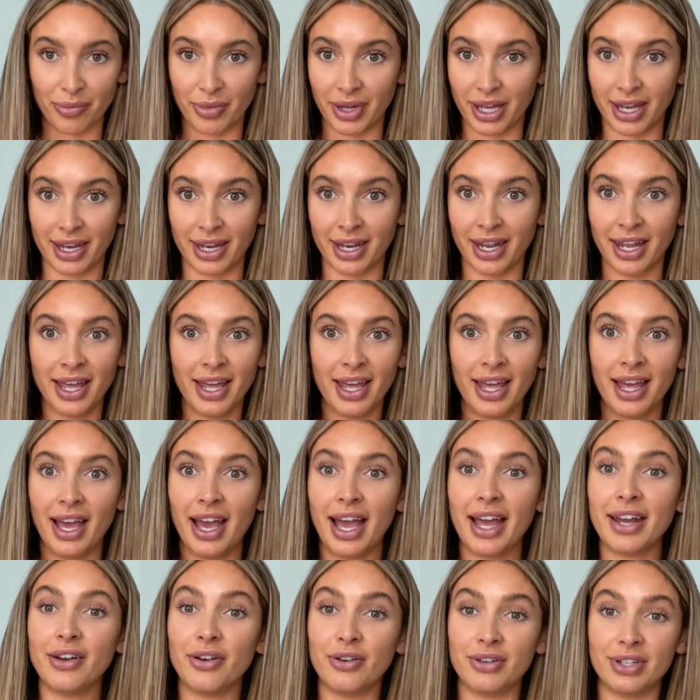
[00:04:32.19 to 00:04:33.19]
And
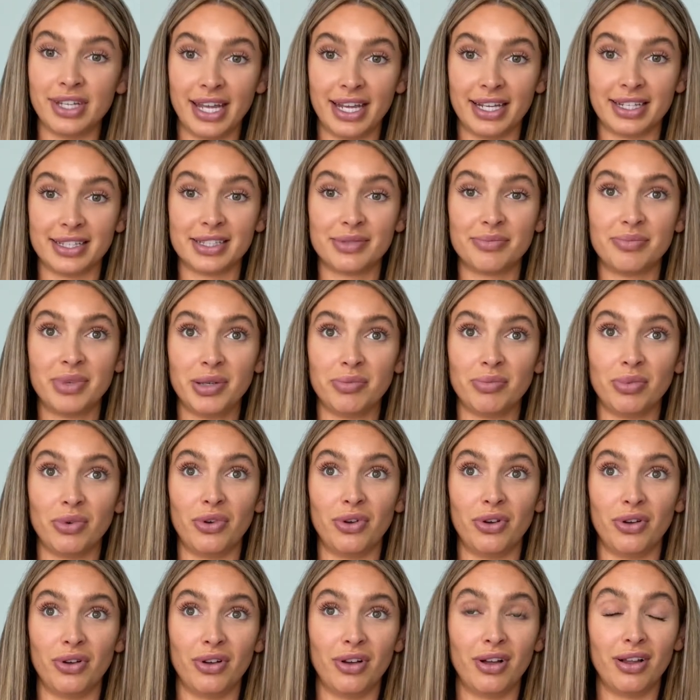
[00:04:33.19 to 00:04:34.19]
I know it takes
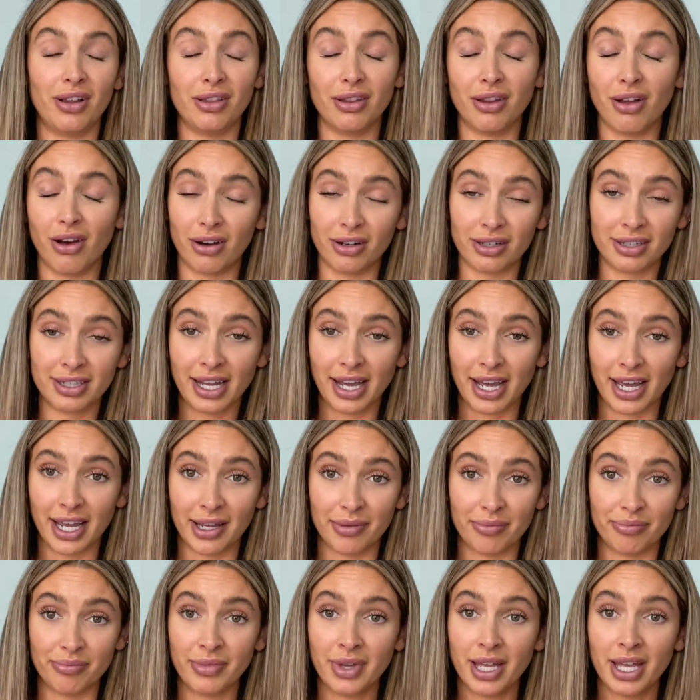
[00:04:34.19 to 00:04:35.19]
people a long
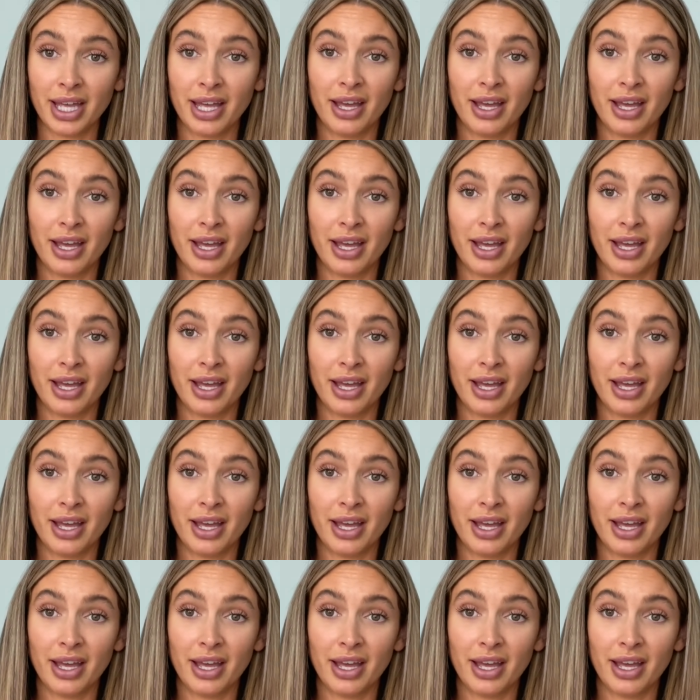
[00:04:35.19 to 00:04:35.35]
time